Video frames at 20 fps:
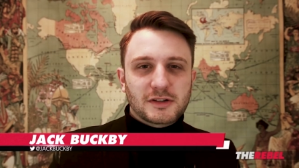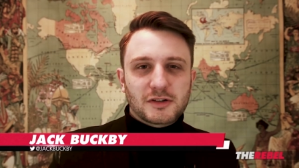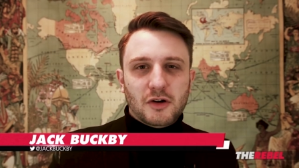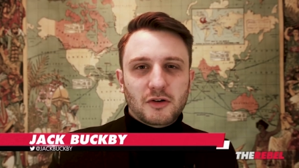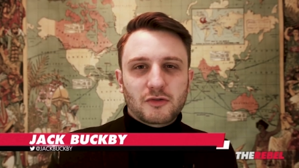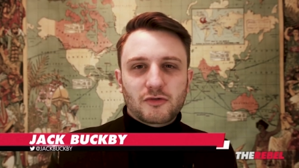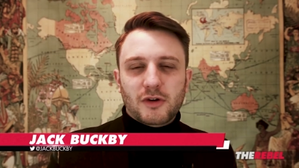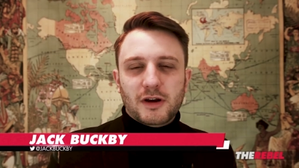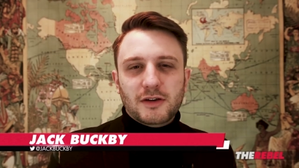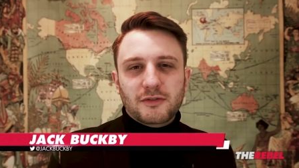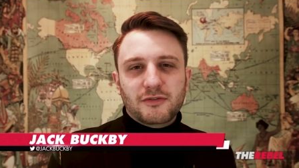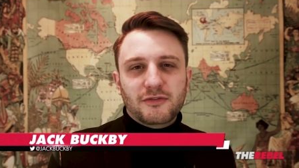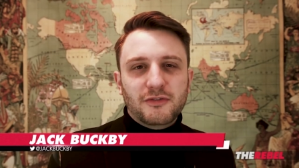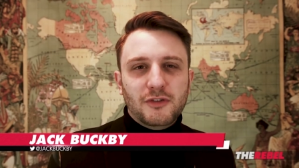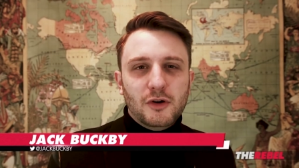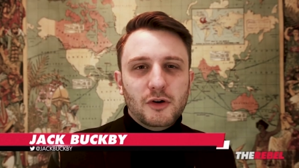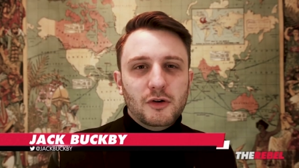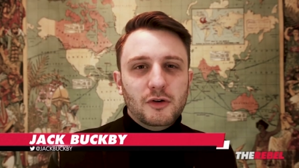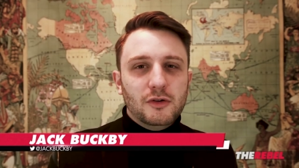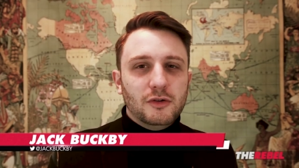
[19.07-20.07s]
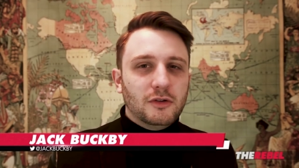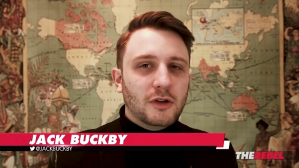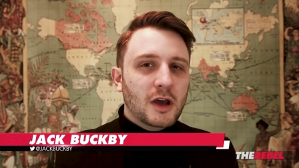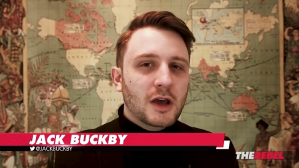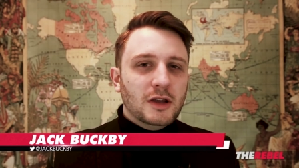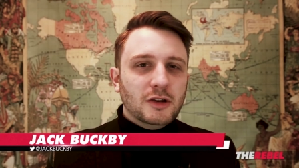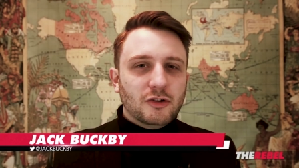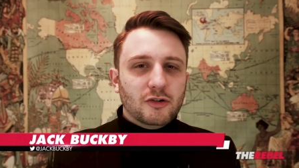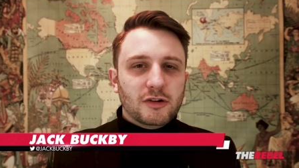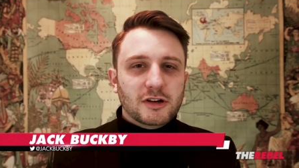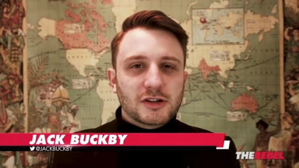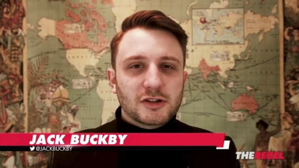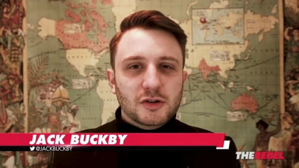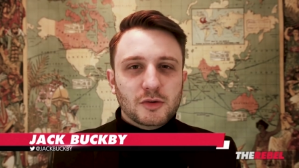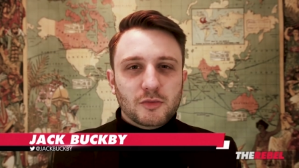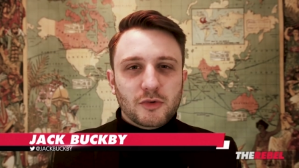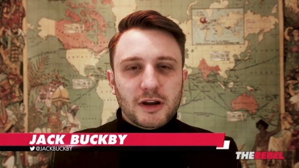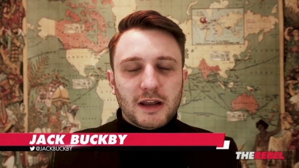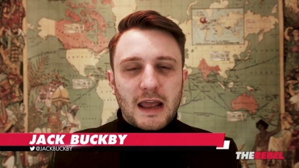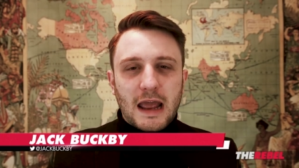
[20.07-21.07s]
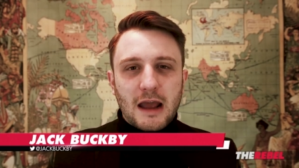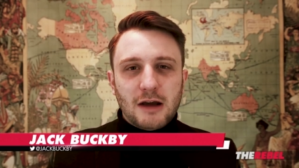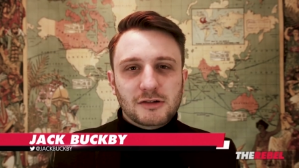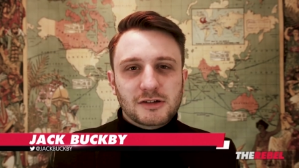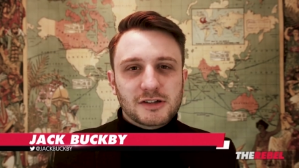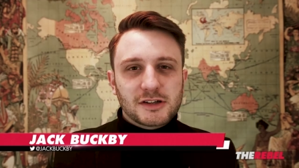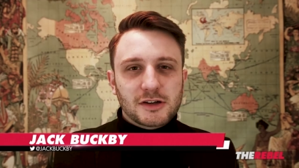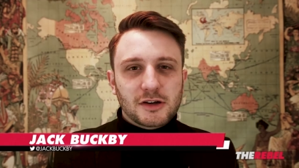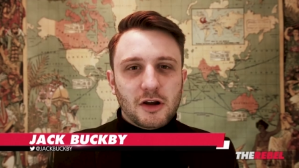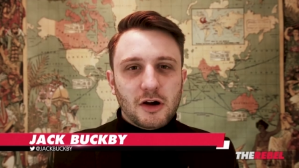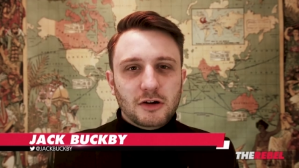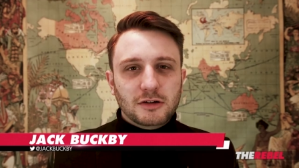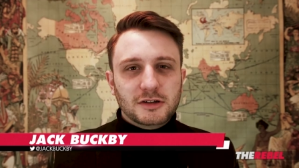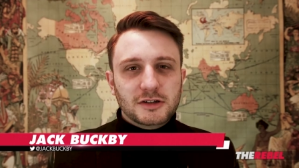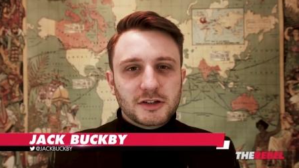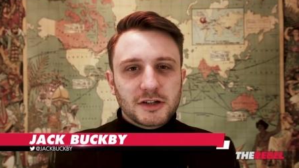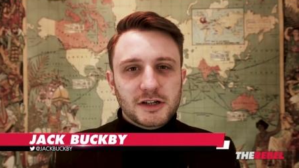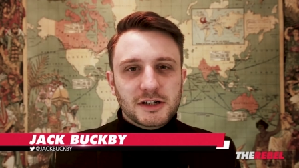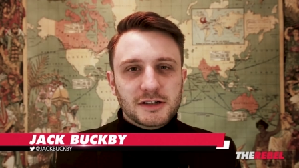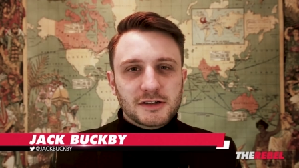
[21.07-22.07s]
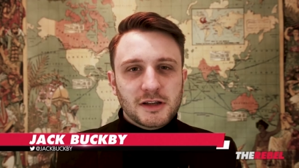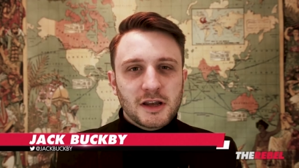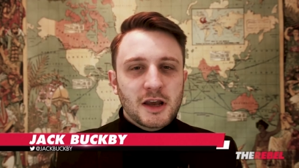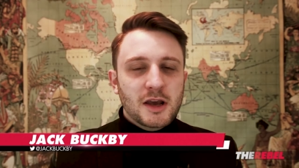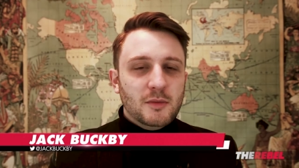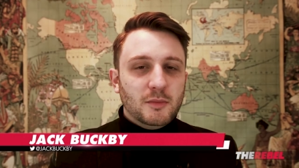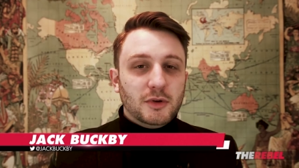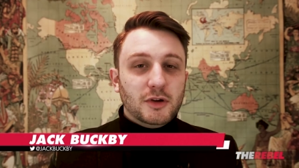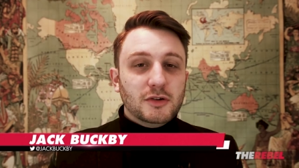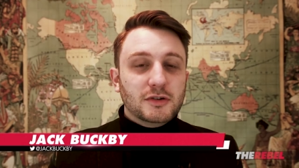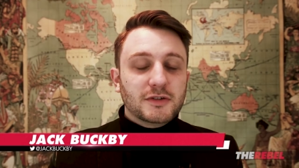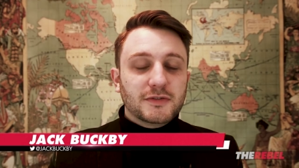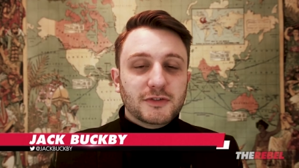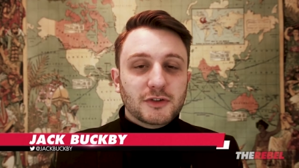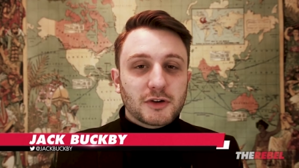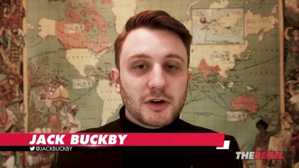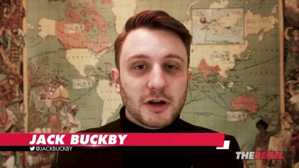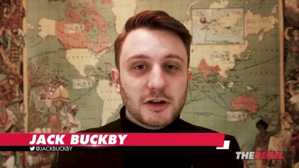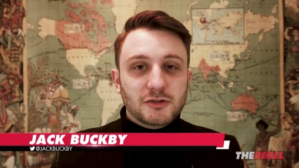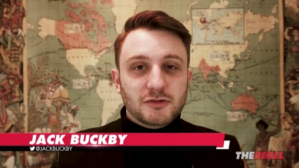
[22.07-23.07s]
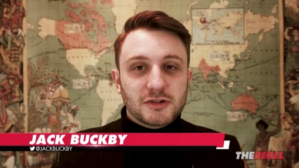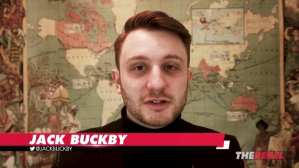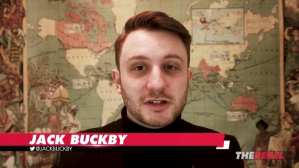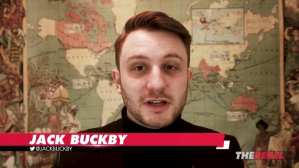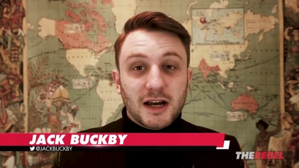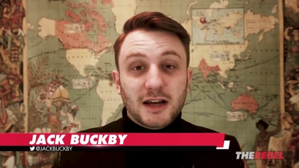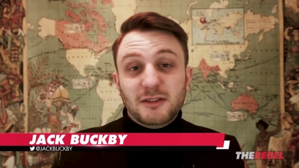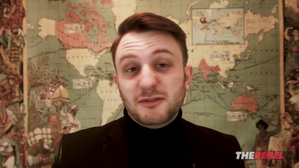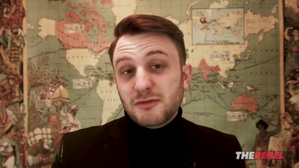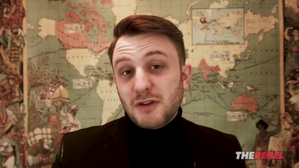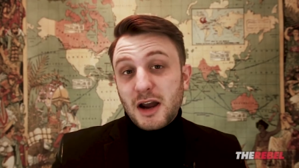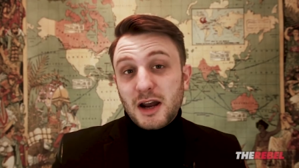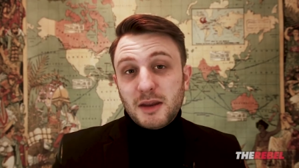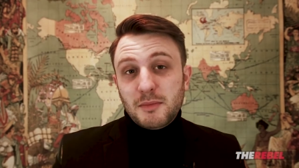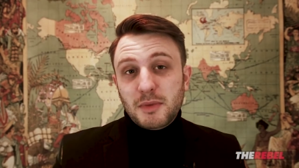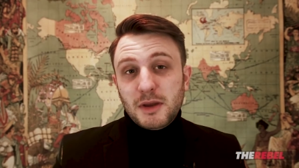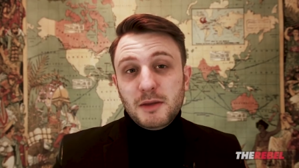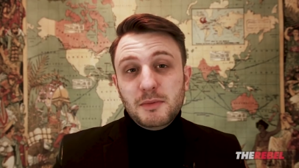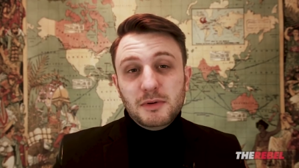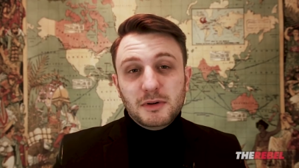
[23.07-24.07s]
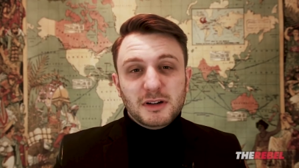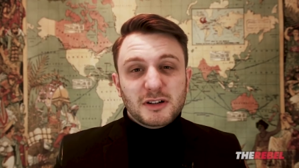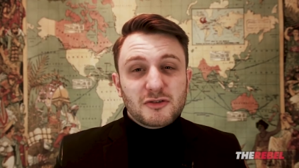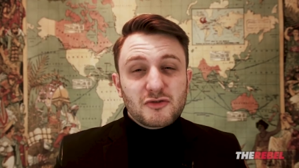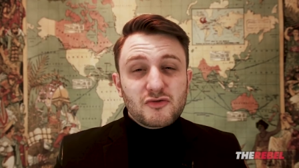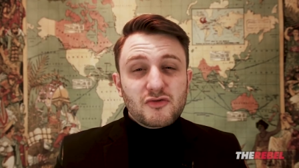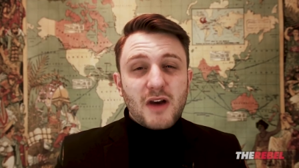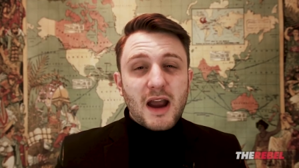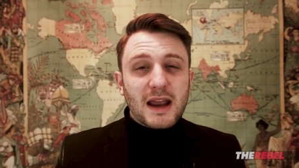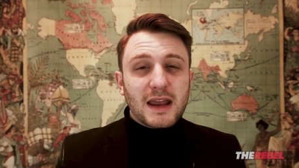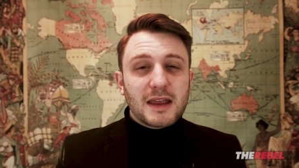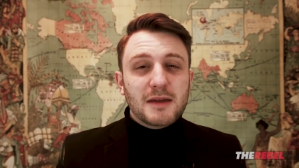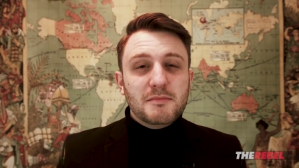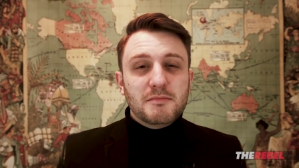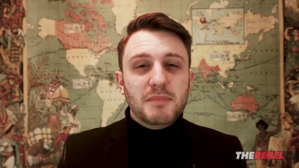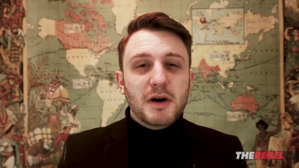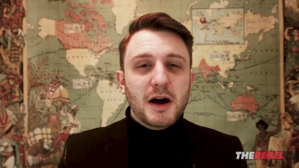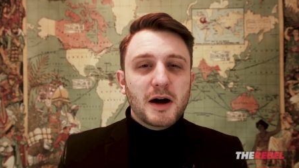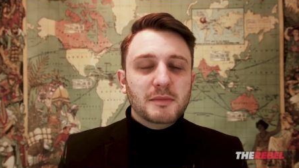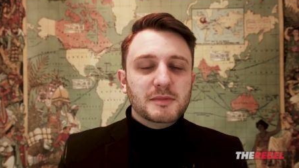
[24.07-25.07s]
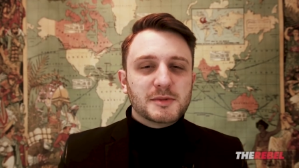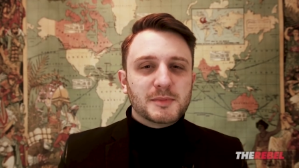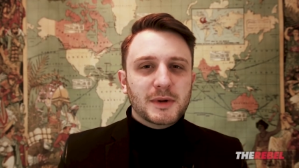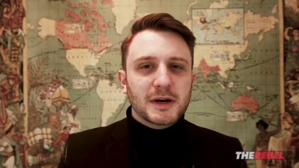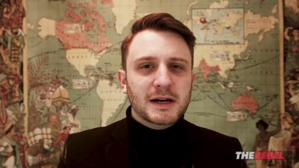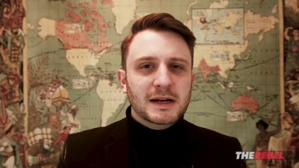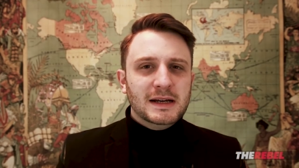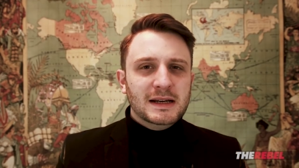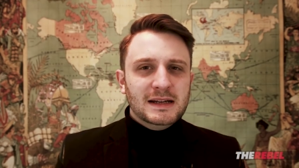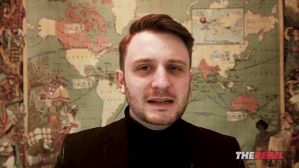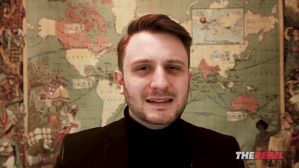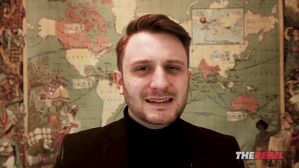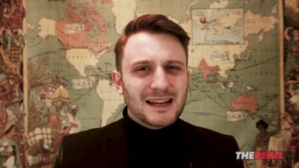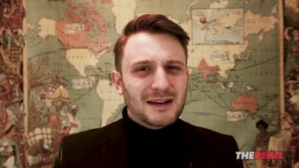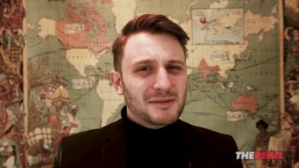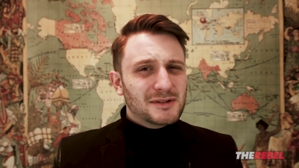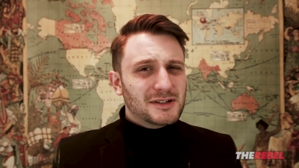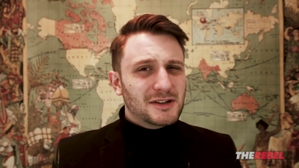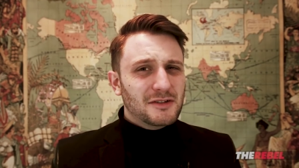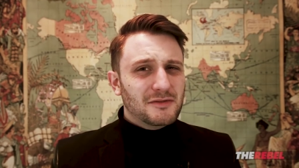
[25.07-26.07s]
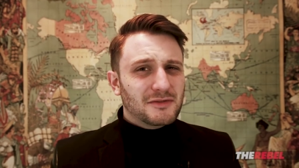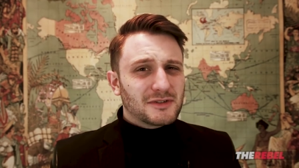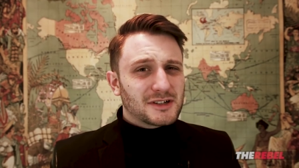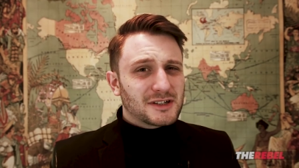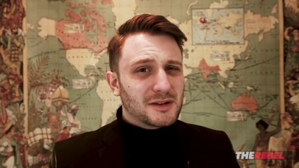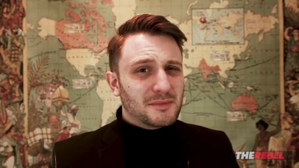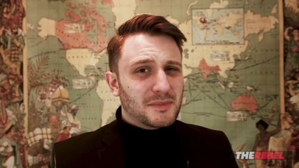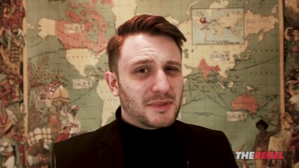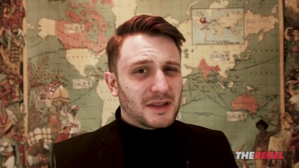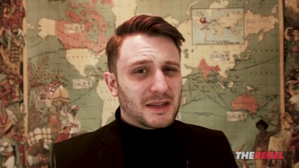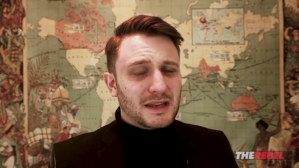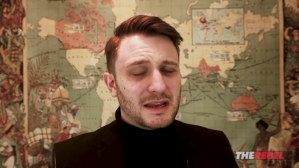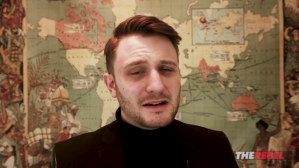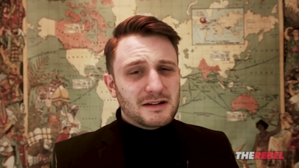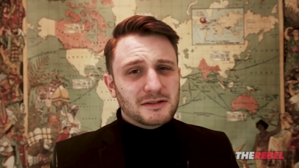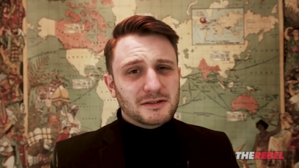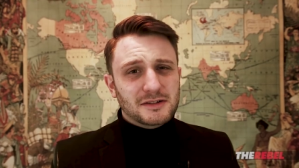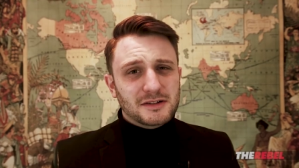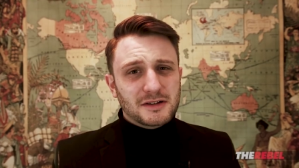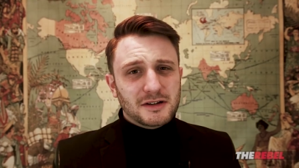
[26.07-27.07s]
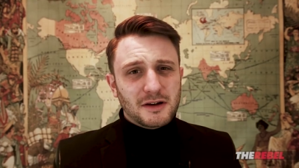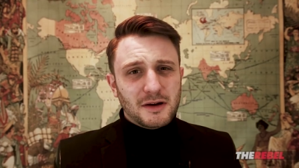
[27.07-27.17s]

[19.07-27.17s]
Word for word: It's got great food, traditional brick houses and cottages, beautiful countryside, friendly people, and cracking pubs, but now it's known for something else.